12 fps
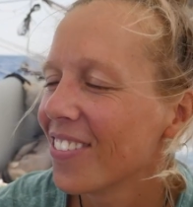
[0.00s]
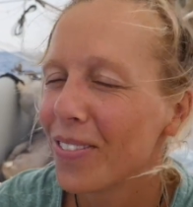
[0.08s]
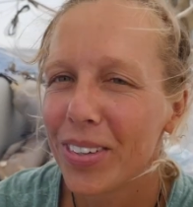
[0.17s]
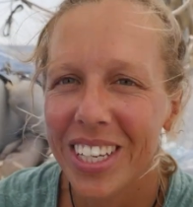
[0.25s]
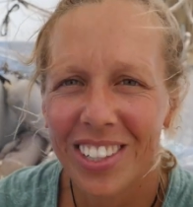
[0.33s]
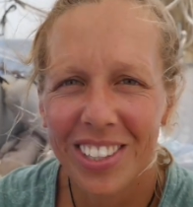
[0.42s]

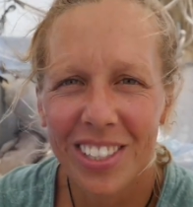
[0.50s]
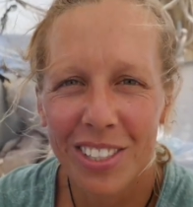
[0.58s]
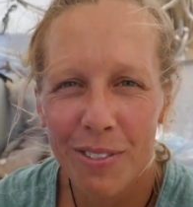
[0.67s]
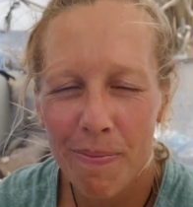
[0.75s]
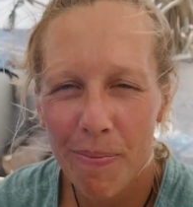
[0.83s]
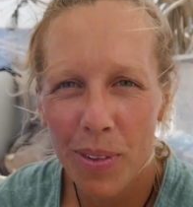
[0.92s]
Because
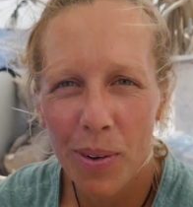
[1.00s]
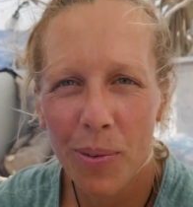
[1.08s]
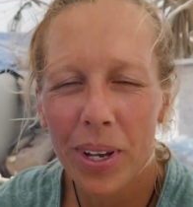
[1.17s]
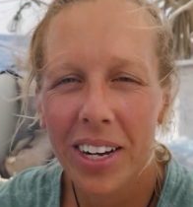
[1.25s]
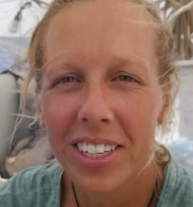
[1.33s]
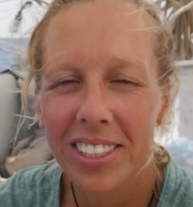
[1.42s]

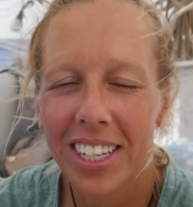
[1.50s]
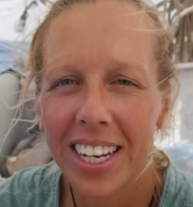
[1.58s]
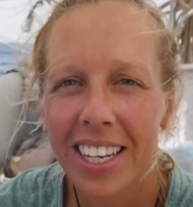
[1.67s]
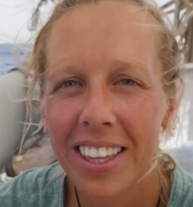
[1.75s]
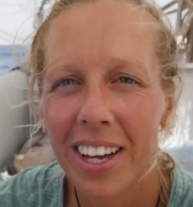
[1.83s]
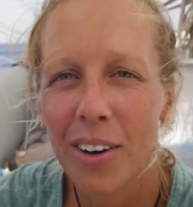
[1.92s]
we are
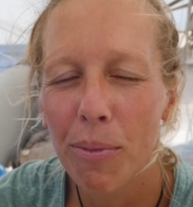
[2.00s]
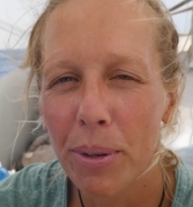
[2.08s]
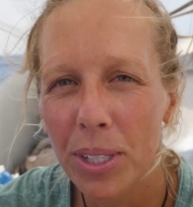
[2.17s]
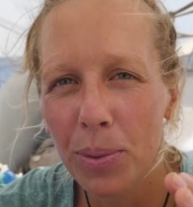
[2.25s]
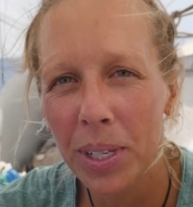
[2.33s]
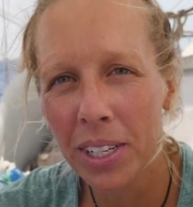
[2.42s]
sailing now
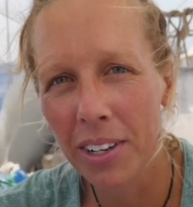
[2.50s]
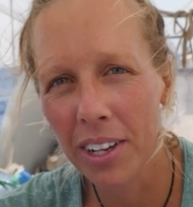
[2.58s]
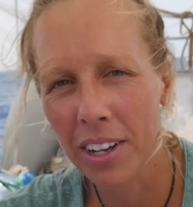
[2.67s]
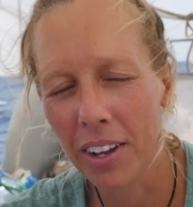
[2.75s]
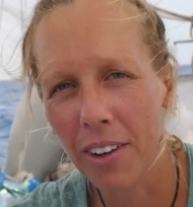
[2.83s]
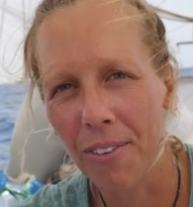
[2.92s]
between
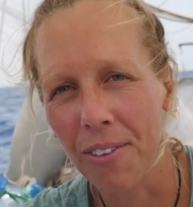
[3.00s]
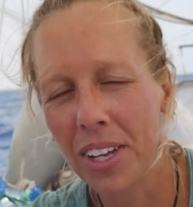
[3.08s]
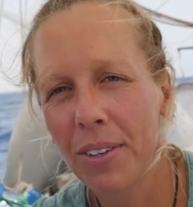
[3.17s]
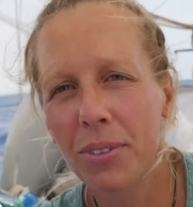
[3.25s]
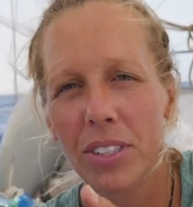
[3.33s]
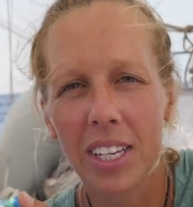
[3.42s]
the
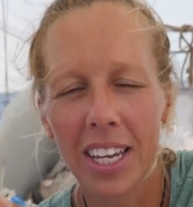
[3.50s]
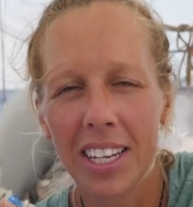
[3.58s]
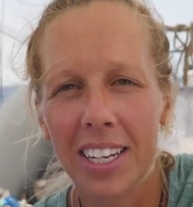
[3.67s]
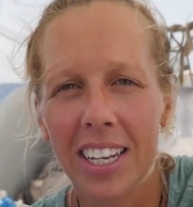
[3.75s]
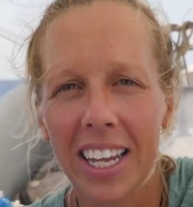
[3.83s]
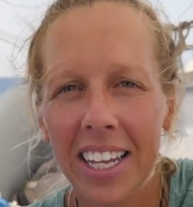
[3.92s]
reefs
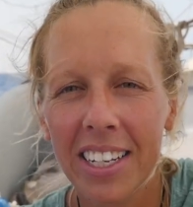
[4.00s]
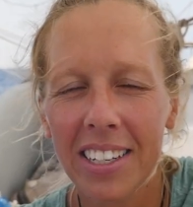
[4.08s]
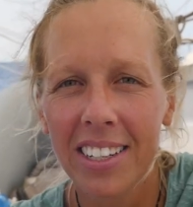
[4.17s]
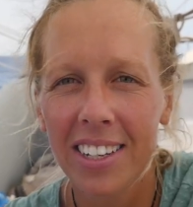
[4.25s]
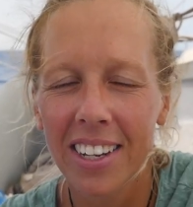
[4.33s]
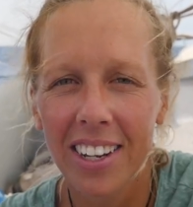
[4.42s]
and the land
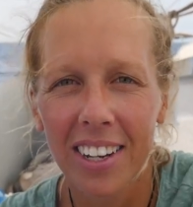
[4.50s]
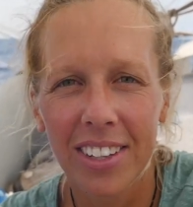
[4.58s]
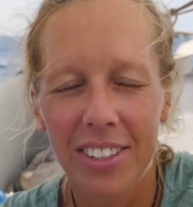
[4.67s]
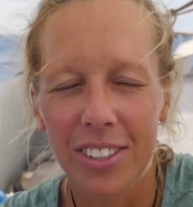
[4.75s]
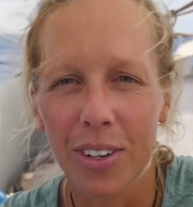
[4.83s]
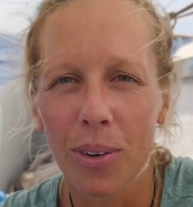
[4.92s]

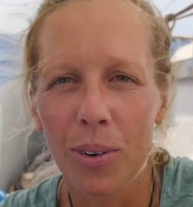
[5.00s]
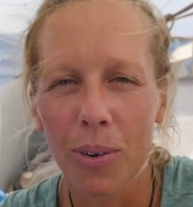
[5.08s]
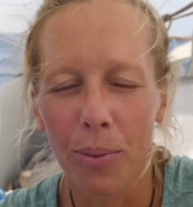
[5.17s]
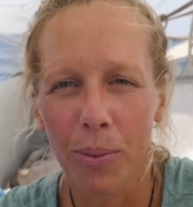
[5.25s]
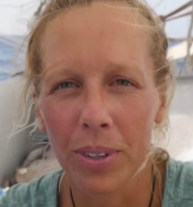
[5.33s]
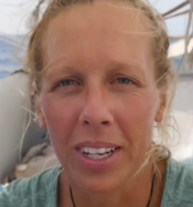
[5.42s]
so
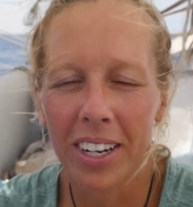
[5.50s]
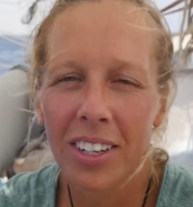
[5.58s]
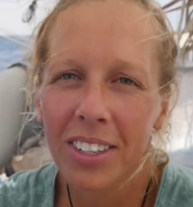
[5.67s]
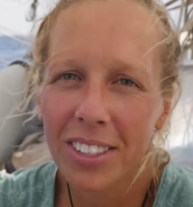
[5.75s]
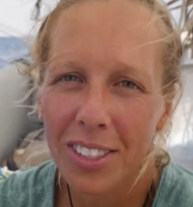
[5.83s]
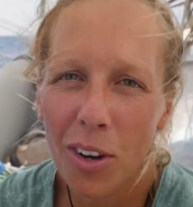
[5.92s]
there are
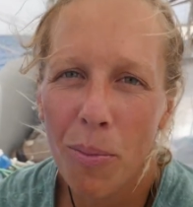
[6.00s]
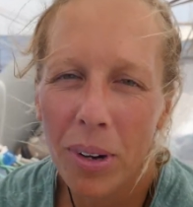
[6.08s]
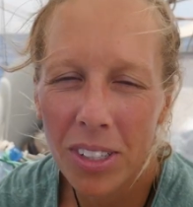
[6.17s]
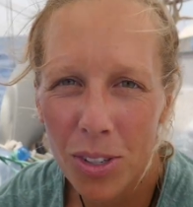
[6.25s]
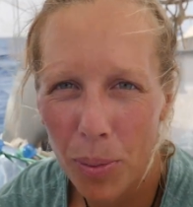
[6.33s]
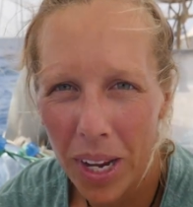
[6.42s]
not so
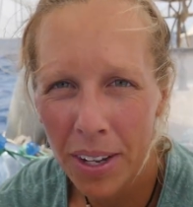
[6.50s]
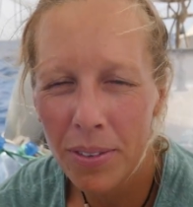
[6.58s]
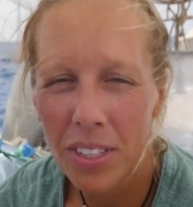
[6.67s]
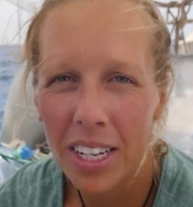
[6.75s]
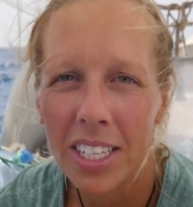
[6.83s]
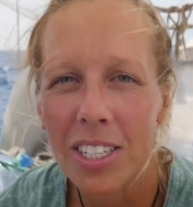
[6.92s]
much
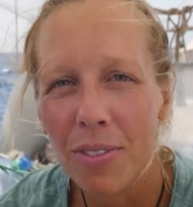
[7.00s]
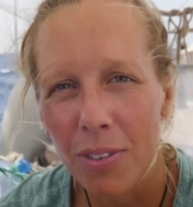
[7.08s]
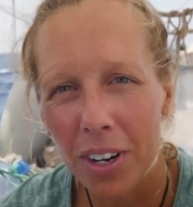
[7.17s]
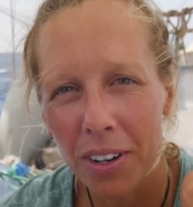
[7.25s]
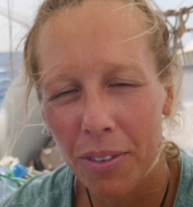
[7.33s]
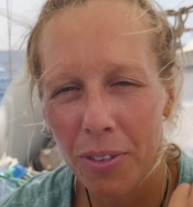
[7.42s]
waves as
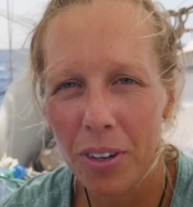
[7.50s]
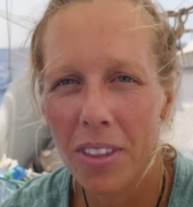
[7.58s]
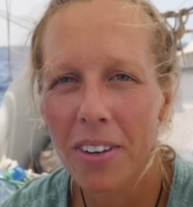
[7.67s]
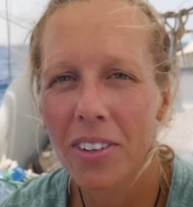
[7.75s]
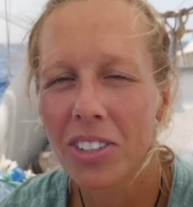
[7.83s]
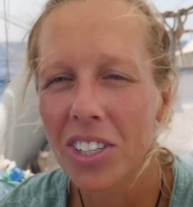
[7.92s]
far
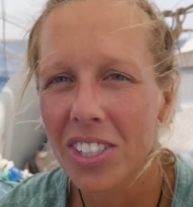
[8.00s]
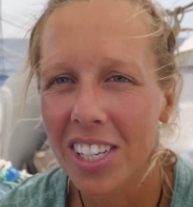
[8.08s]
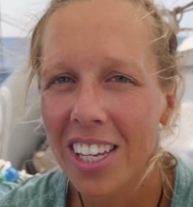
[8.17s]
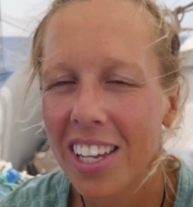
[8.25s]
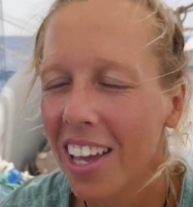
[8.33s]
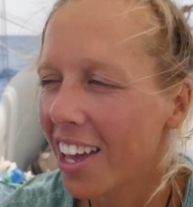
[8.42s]
further on the
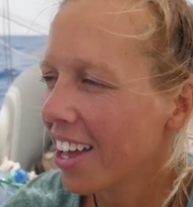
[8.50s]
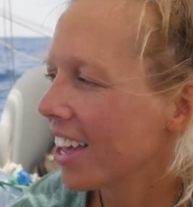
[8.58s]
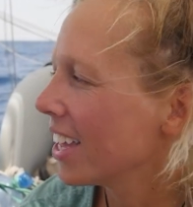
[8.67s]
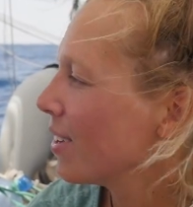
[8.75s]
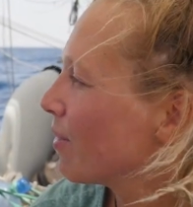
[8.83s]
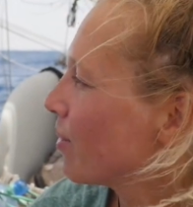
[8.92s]
sea
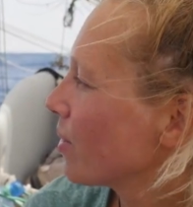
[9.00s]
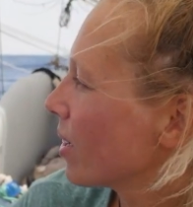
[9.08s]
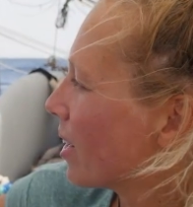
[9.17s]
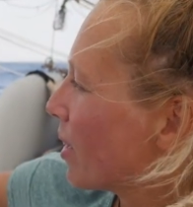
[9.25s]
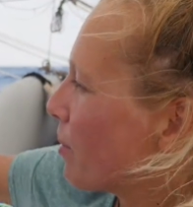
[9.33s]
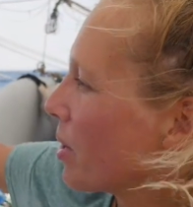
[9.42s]
and
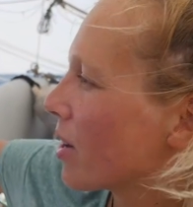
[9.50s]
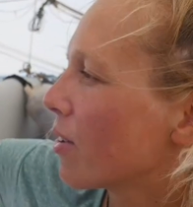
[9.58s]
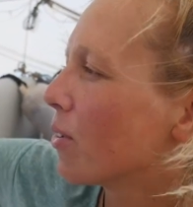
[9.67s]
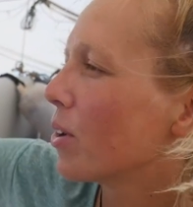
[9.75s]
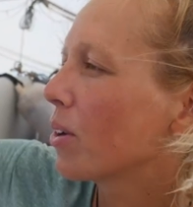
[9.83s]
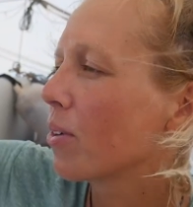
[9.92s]
uh, we are
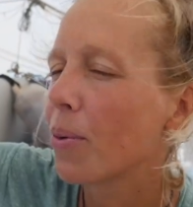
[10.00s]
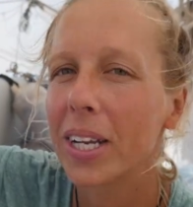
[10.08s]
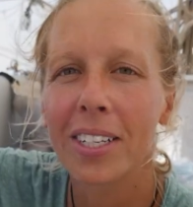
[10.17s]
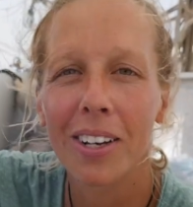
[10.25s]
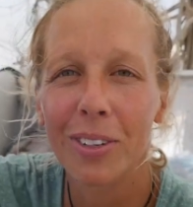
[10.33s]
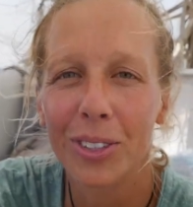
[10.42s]
going quite
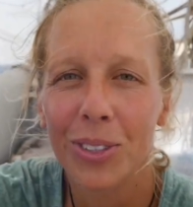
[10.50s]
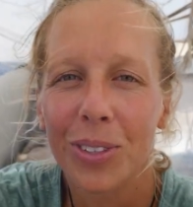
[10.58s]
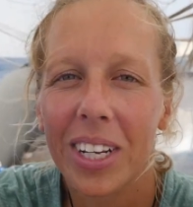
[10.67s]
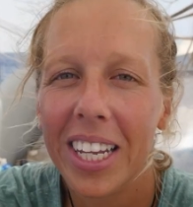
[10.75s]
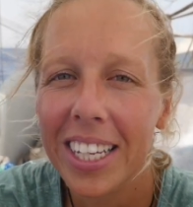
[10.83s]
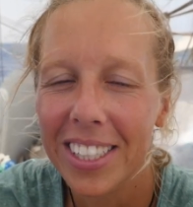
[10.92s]
close to
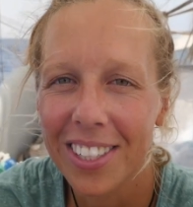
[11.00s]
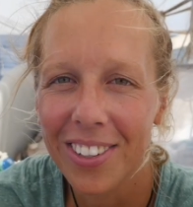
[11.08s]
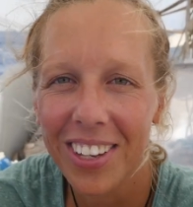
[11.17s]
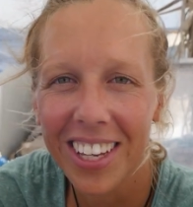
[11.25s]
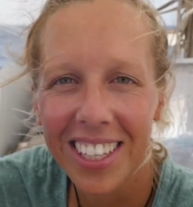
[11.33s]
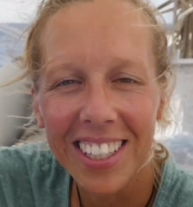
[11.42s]
the land so
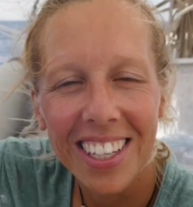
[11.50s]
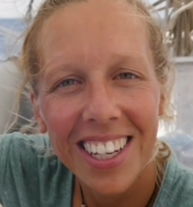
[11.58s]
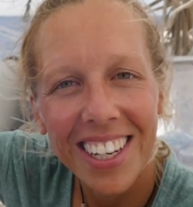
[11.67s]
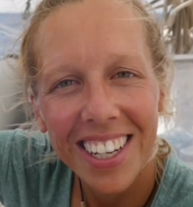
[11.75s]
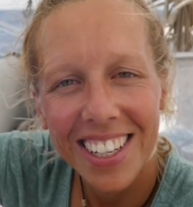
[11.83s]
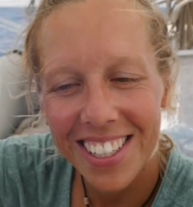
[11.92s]
you can
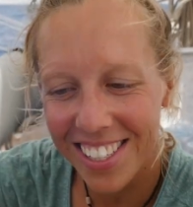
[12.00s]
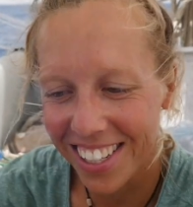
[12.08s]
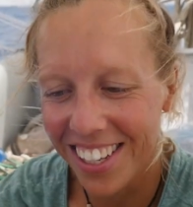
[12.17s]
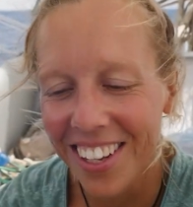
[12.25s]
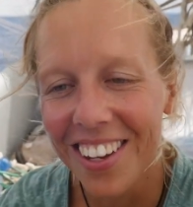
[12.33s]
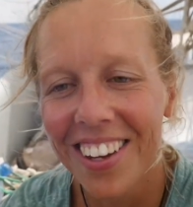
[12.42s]

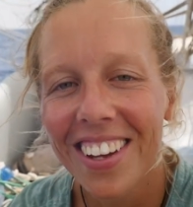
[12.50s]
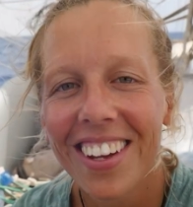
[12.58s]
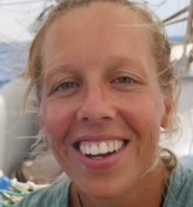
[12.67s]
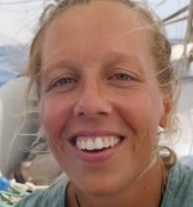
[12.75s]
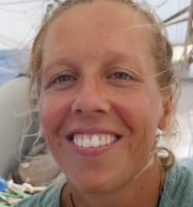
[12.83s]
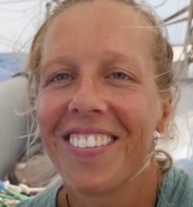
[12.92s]
see
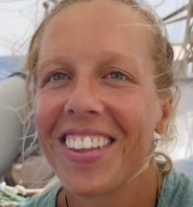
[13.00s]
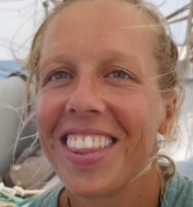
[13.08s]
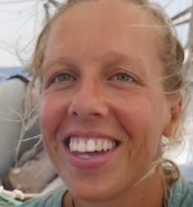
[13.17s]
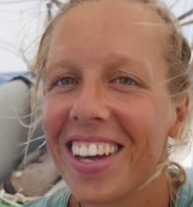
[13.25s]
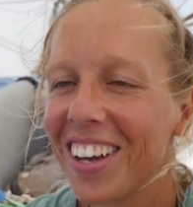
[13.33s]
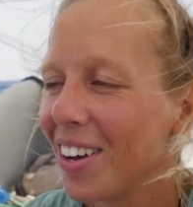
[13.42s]
with
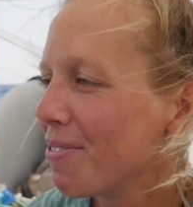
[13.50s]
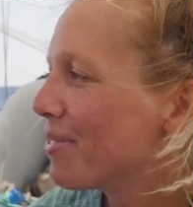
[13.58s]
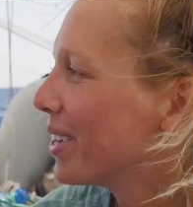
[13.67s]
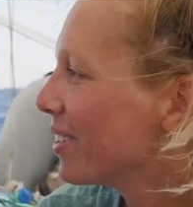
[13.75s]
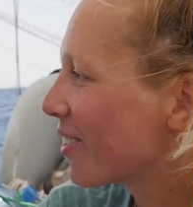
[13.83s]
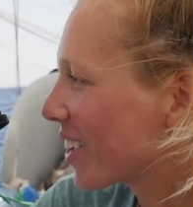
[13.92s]
the
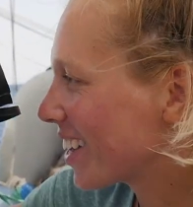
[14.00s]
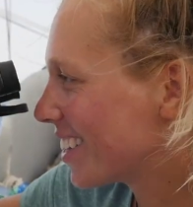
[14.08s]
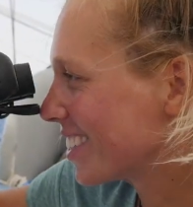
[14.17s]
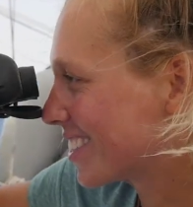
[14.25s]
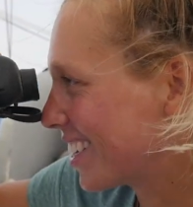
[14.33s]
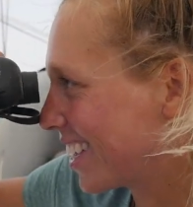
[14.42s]

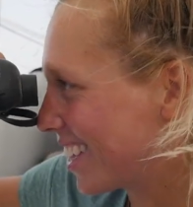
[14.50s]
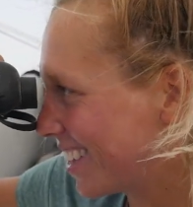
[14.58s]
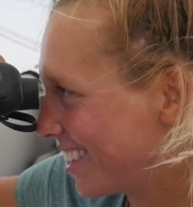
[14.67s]
binoculars like